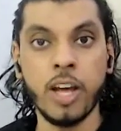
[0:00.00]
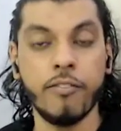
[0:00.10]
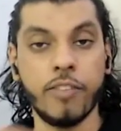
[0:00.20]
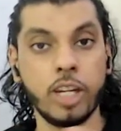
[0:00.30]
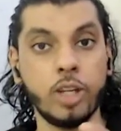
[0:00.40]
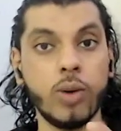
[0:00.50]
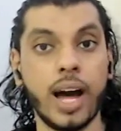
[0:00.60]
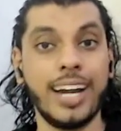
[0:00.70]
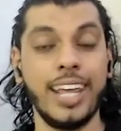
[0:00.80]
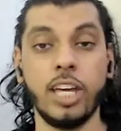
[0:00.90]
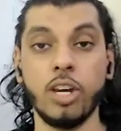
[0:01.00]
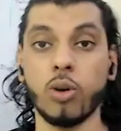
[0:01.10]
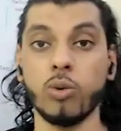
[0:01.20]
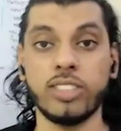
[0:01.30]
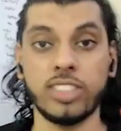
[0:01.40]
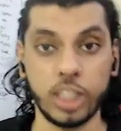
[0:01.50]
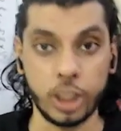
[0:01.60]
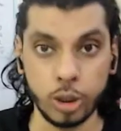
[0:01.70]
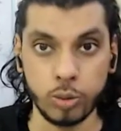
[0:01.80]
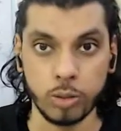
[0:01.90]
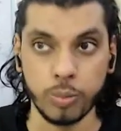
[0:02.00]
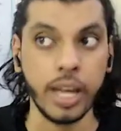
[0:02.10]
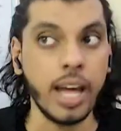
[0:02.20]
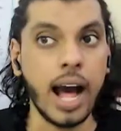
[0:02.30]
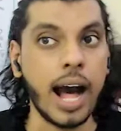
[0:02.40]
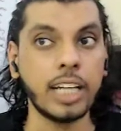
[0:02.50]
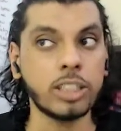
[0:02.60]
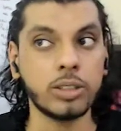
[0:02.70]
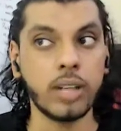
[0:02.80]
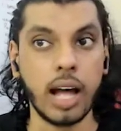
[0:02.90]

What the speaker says: When you are taking your own sessions with me, ask